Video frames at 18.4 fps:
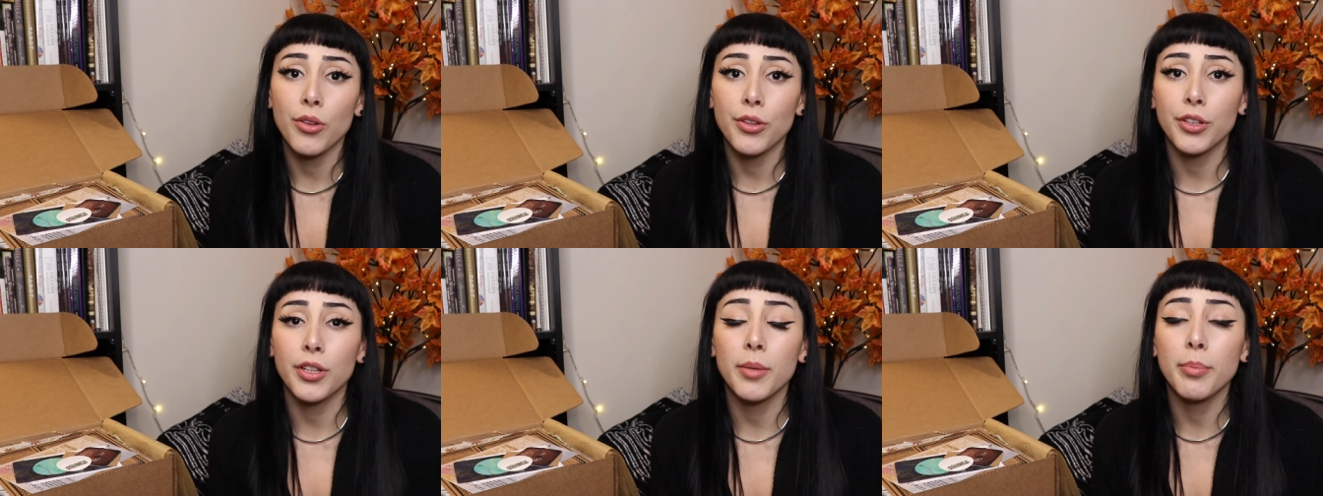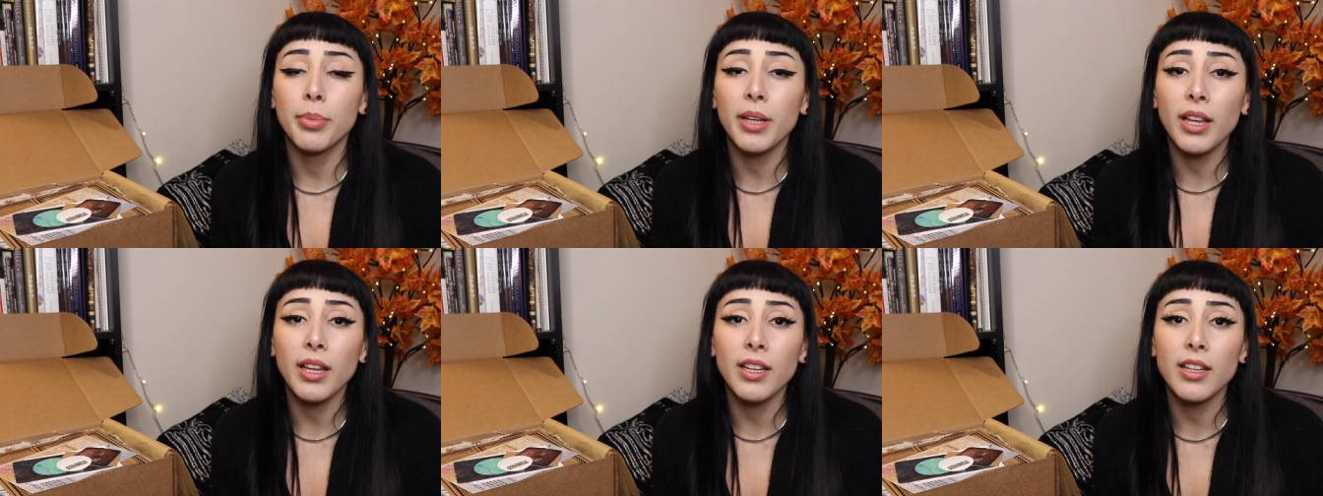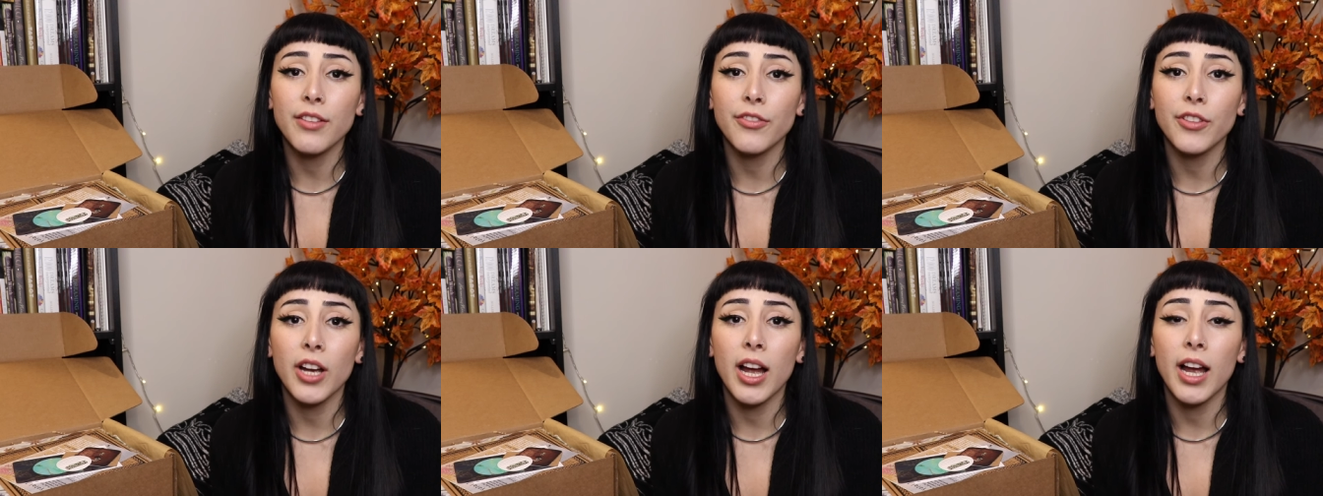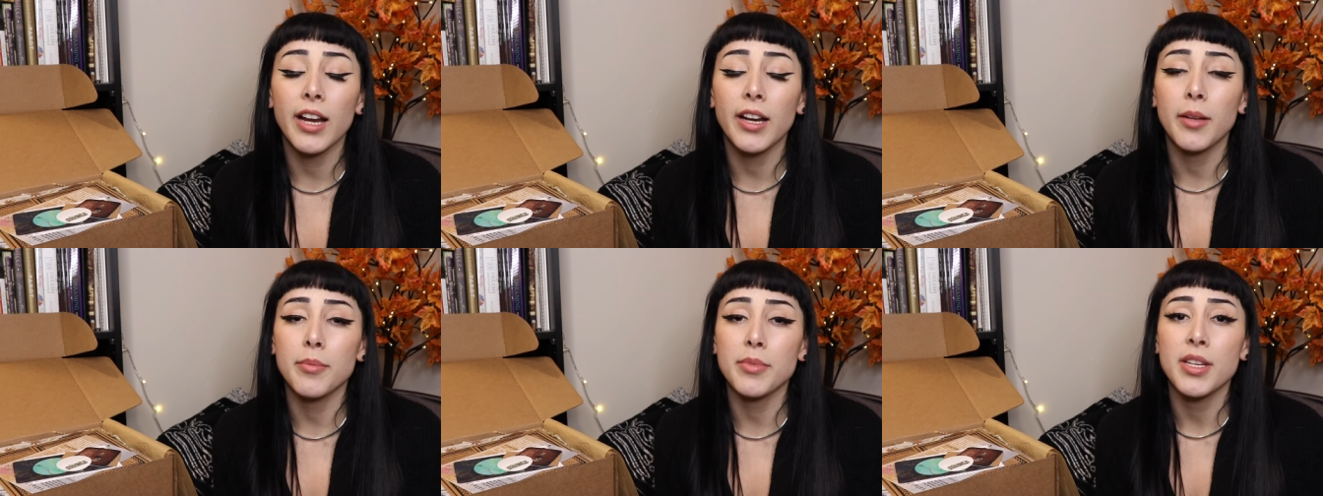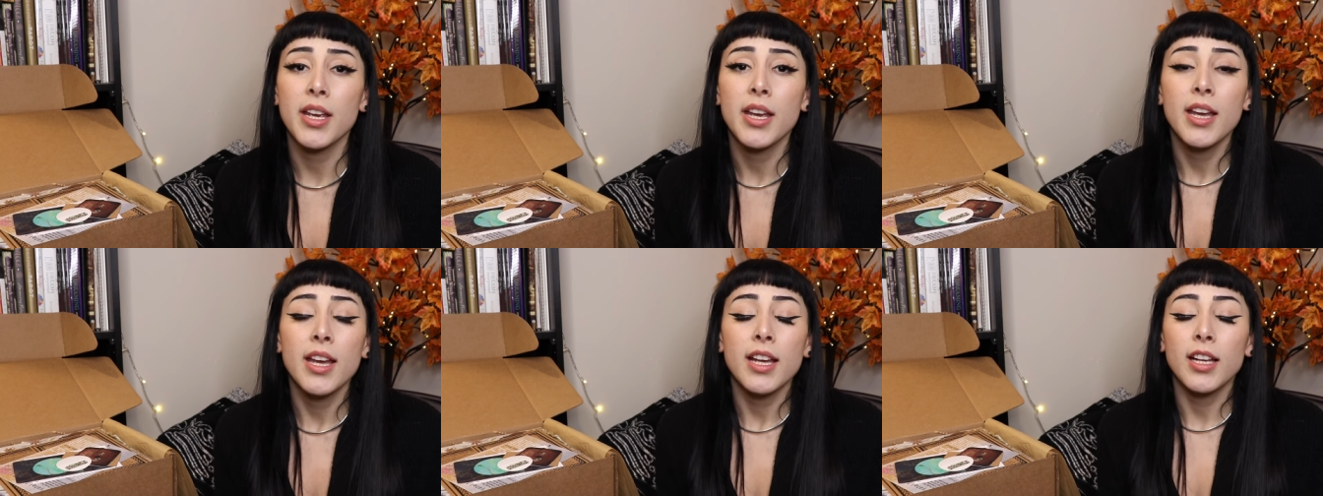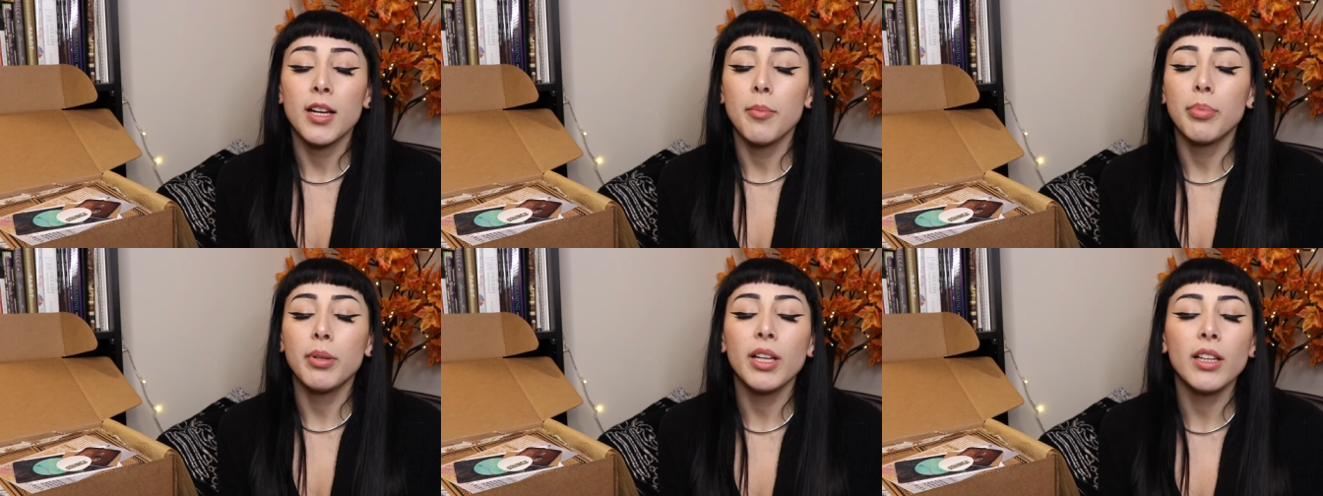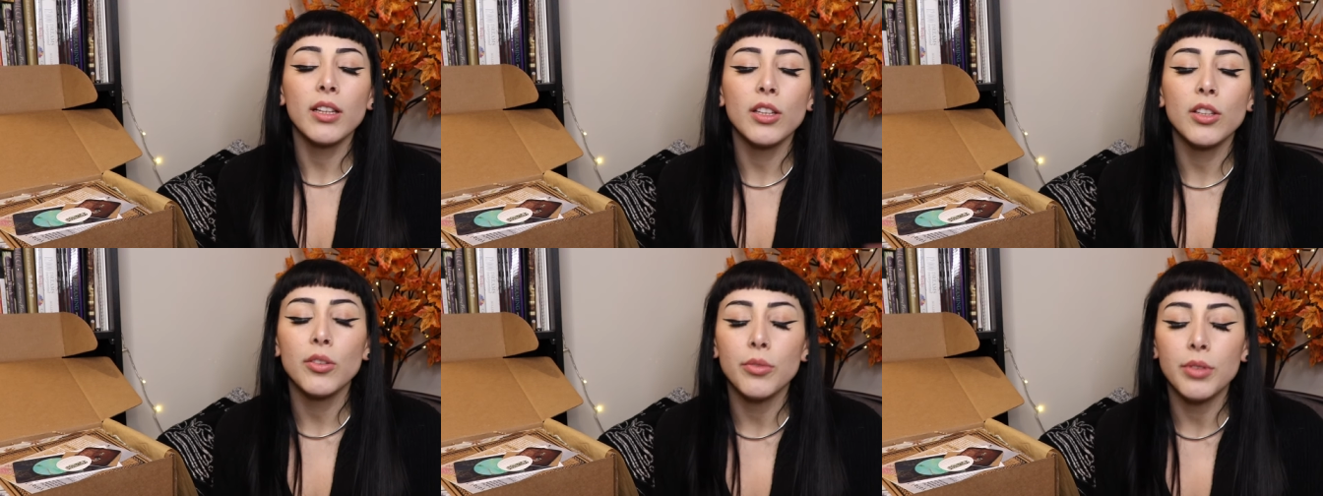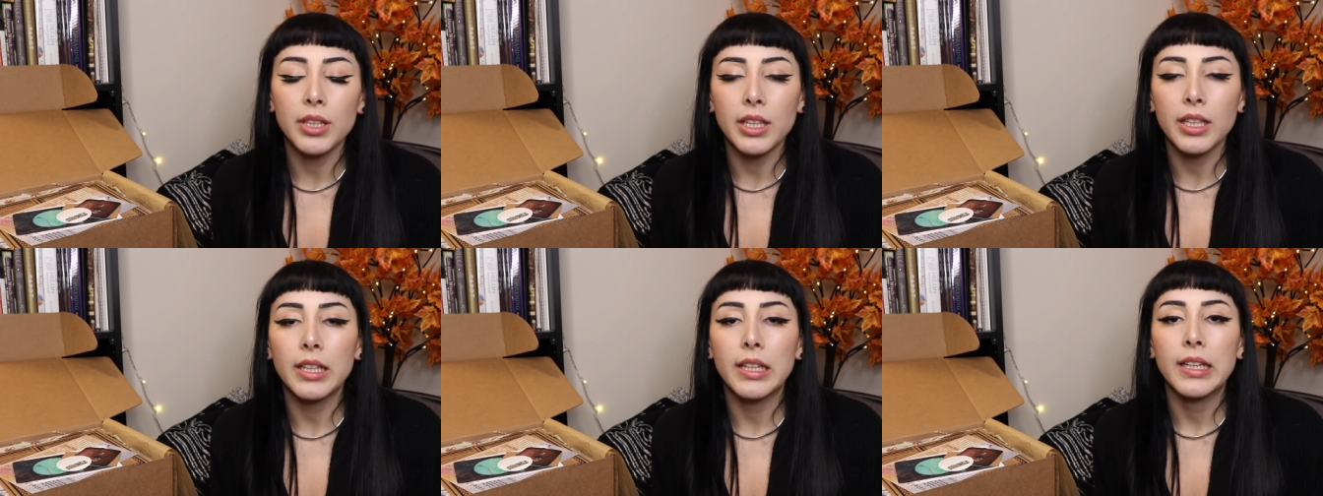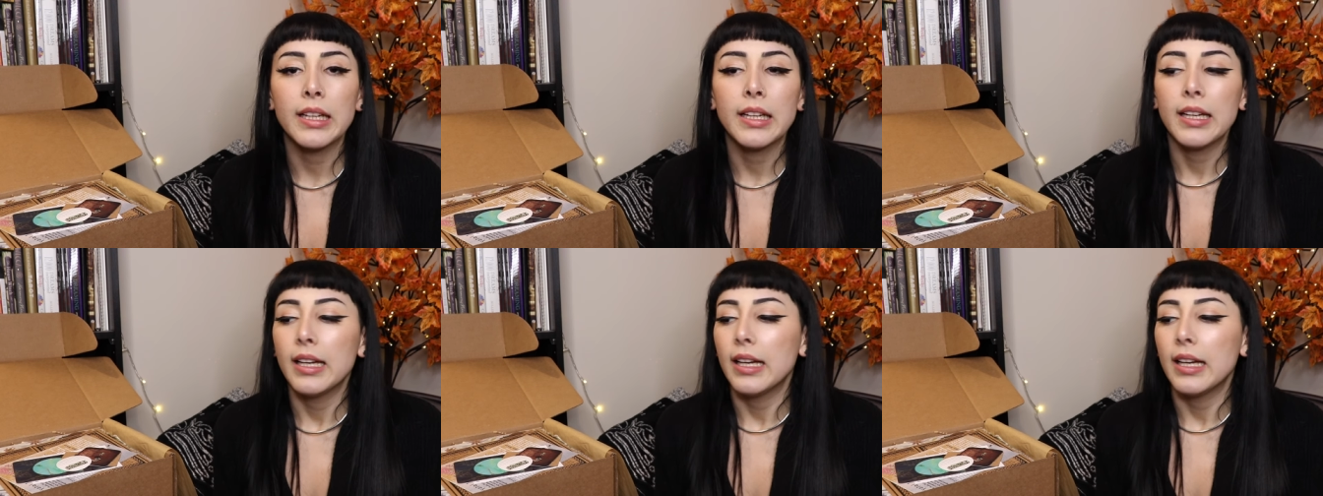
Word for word: They're completely different items, completely unique,